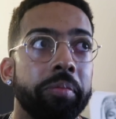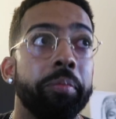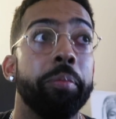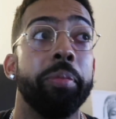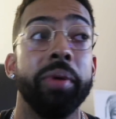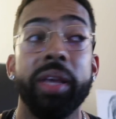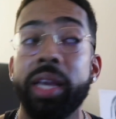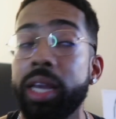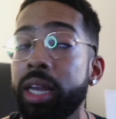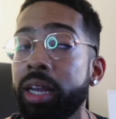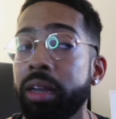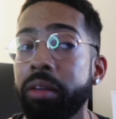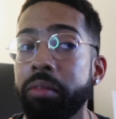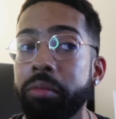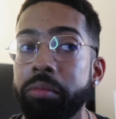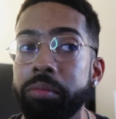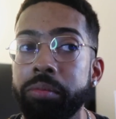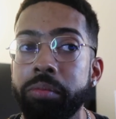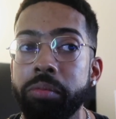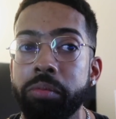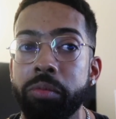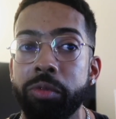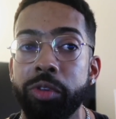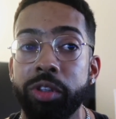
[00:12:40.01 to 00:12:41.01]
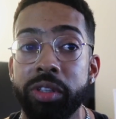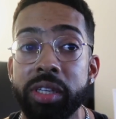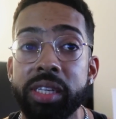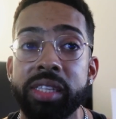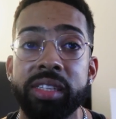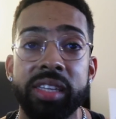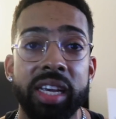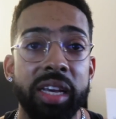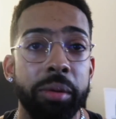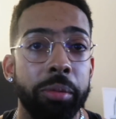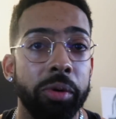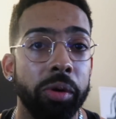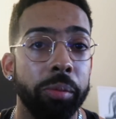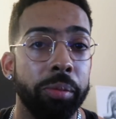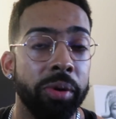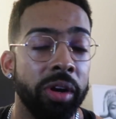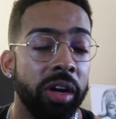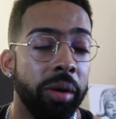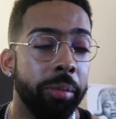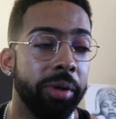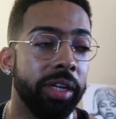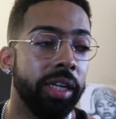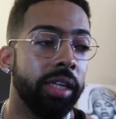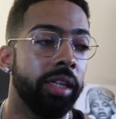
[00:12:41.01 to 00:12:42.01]
being disabled
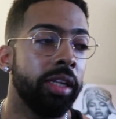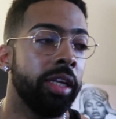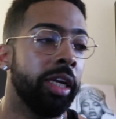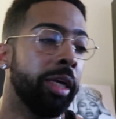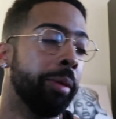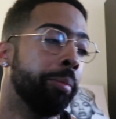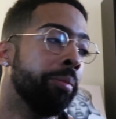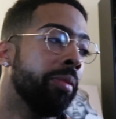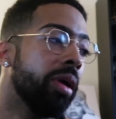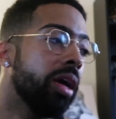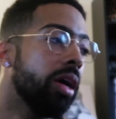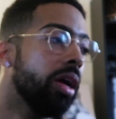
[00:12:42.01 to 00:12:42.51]
permanently.